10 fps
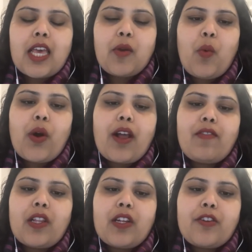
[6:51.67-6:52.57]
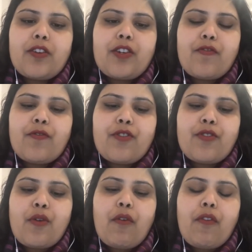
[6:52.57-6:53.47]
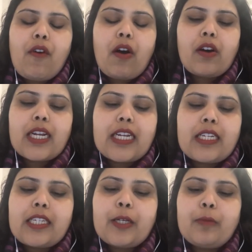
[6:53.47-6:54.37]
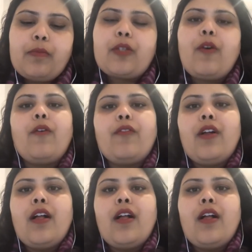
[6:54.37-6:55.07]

and what I've learned so far in terms of